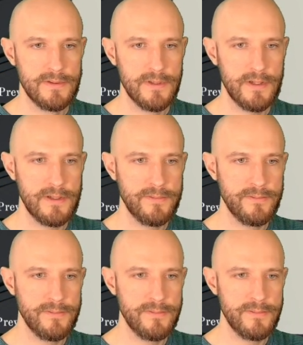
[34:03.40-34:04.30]

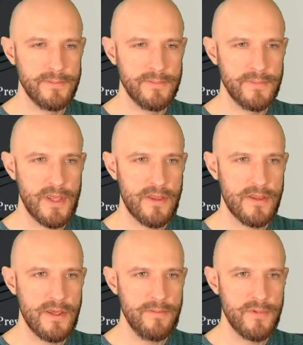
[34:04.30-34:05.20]
This
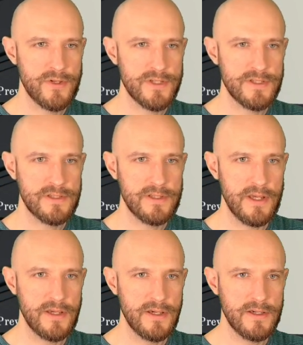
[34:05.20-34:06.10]
seems just
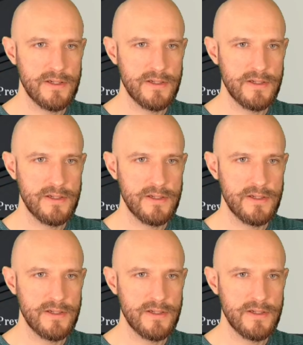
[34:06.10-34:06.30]
like